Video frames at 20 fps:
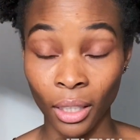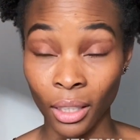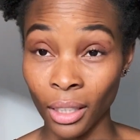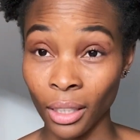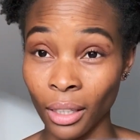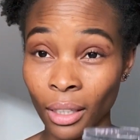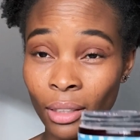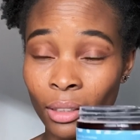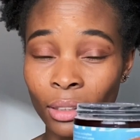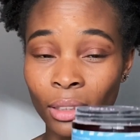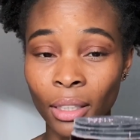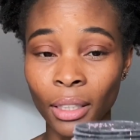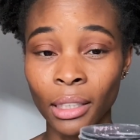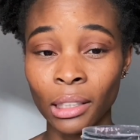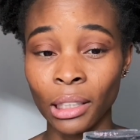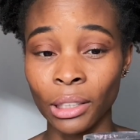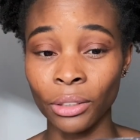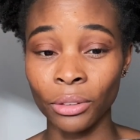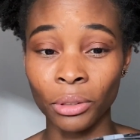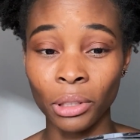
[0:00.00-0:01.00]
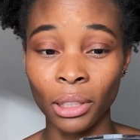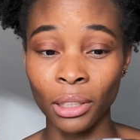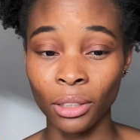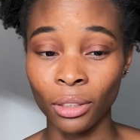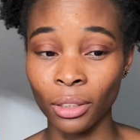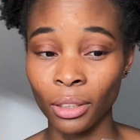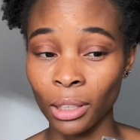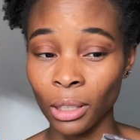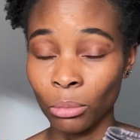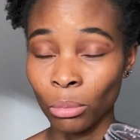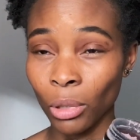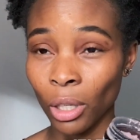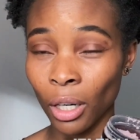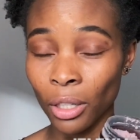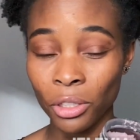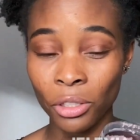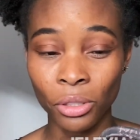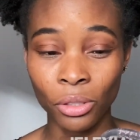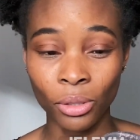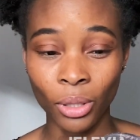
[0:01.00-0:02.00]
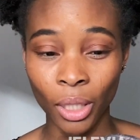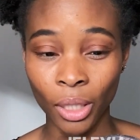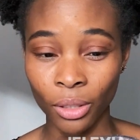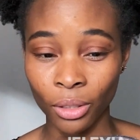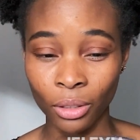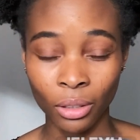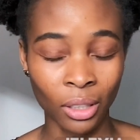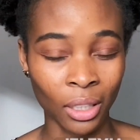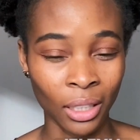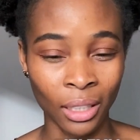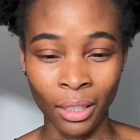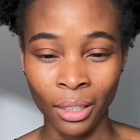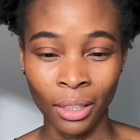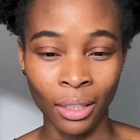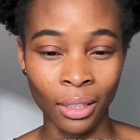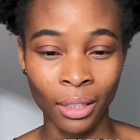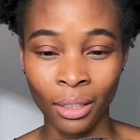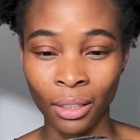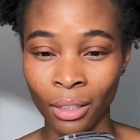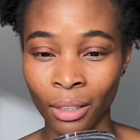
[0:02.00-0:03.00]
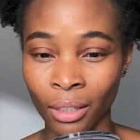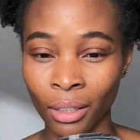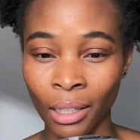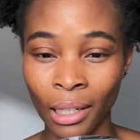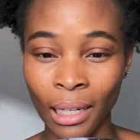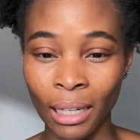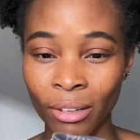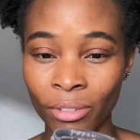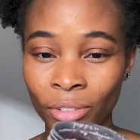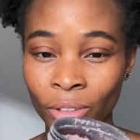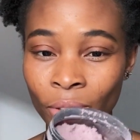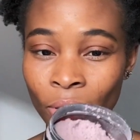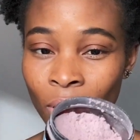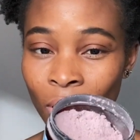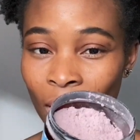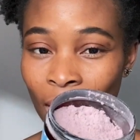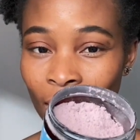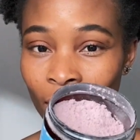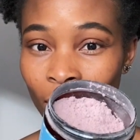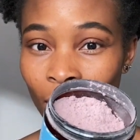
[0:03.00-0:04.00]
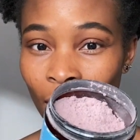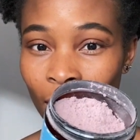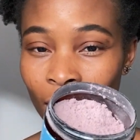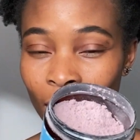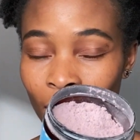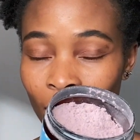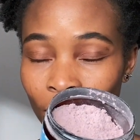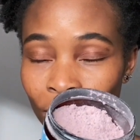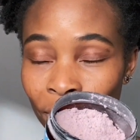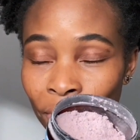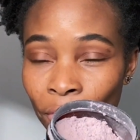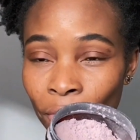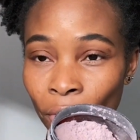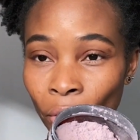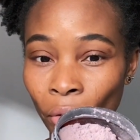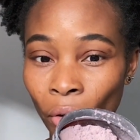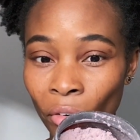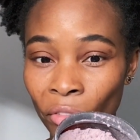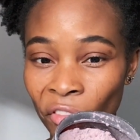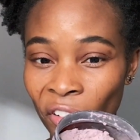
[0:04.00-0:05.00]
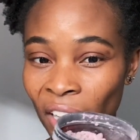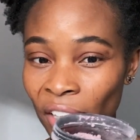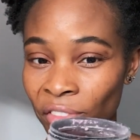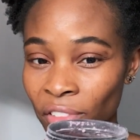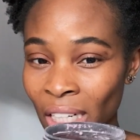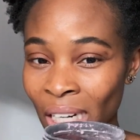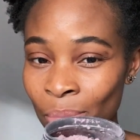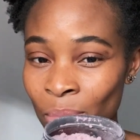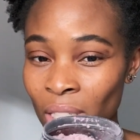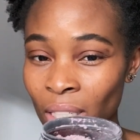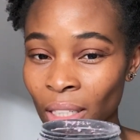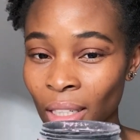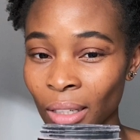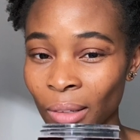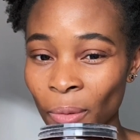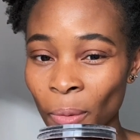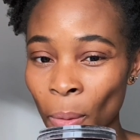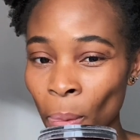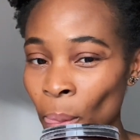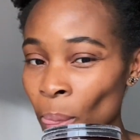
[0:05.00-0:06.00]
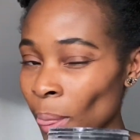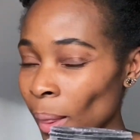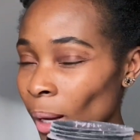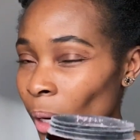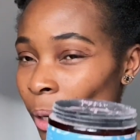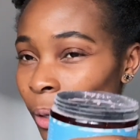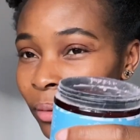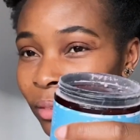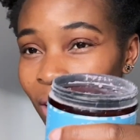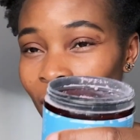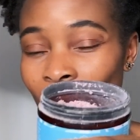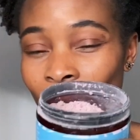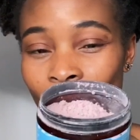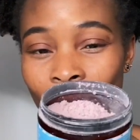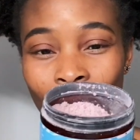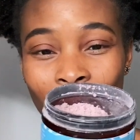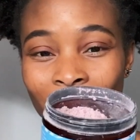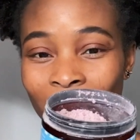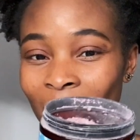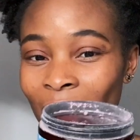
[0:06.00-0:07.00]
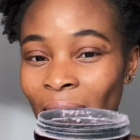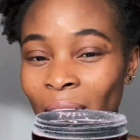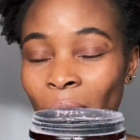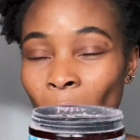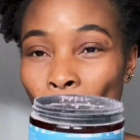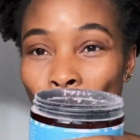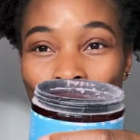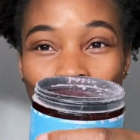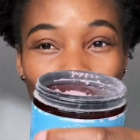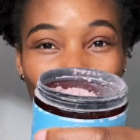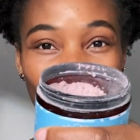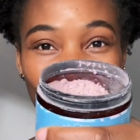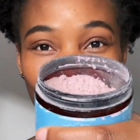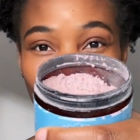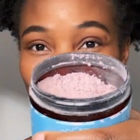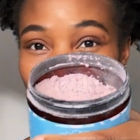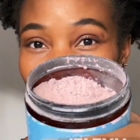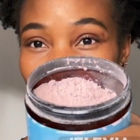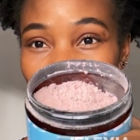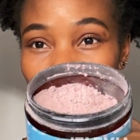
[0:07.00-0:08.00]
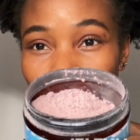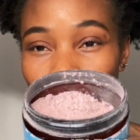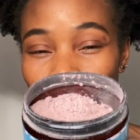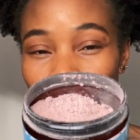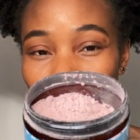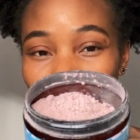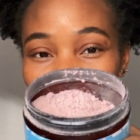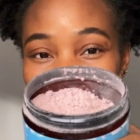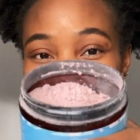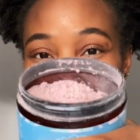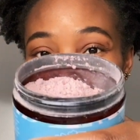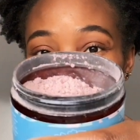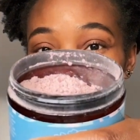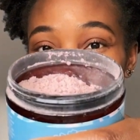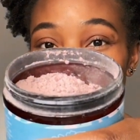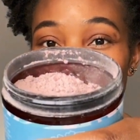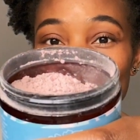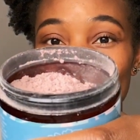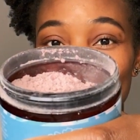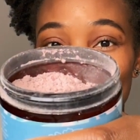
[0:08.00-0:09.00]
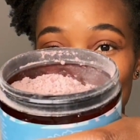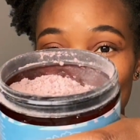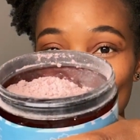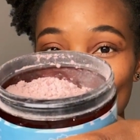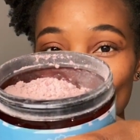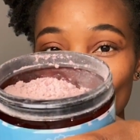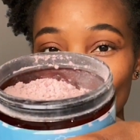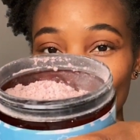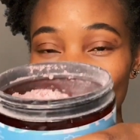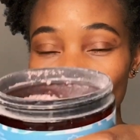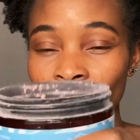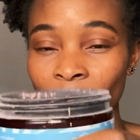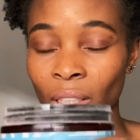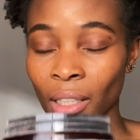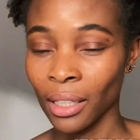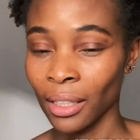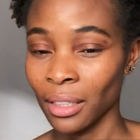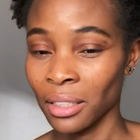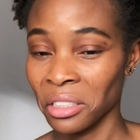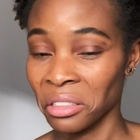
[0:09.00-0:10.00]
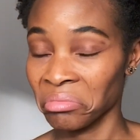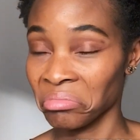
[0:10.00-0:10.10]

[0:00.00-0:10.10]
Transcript: in this, and you really don't need much. I've used it like I think 4 or 5 times now. I always end up taking a 1 or 2 teaspoon, and